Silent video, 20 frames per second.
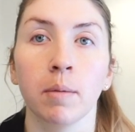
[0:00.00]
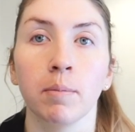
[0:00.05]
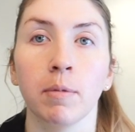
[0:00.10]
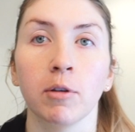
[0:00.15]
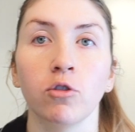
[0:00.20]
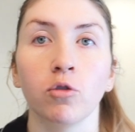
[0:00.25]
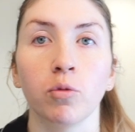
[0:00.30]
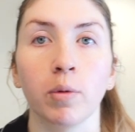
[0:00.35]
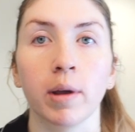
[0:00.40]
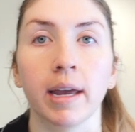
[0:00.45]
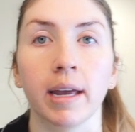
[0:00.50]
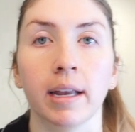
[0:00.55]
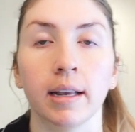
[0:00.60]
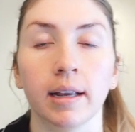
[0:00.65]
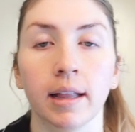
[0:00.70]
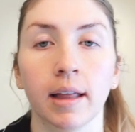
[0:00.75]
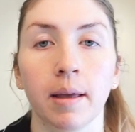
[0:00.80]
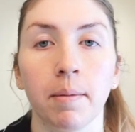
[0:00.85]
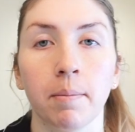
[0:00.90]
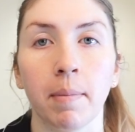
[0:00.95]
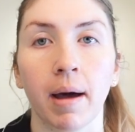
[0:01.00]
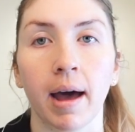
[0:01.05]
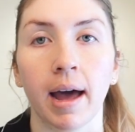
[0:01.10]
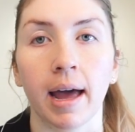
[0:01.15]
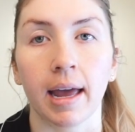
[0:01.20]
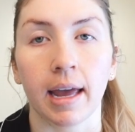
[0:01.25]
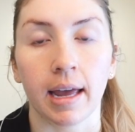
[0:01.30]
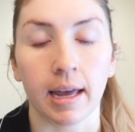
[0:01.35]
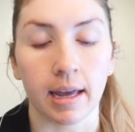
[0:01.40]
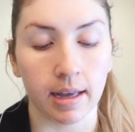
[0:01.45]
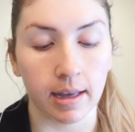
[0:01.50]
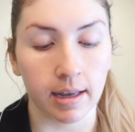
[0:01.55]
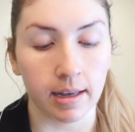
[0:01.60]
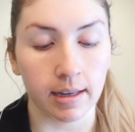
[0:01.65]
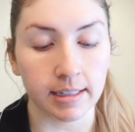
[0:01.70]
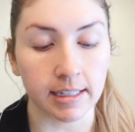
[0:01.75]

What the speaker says: between my